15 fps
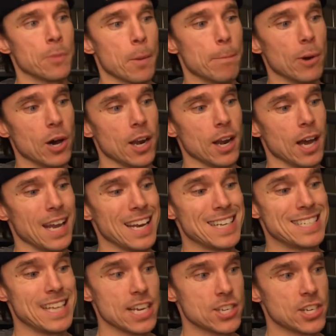but in
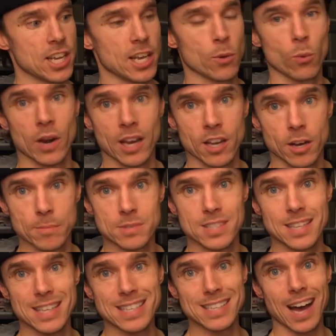addition, when it comes to
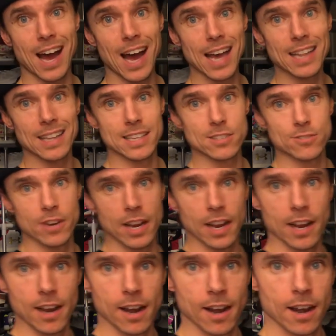these eyelets right
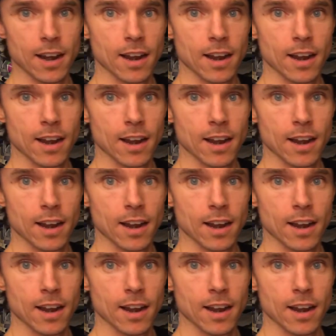here,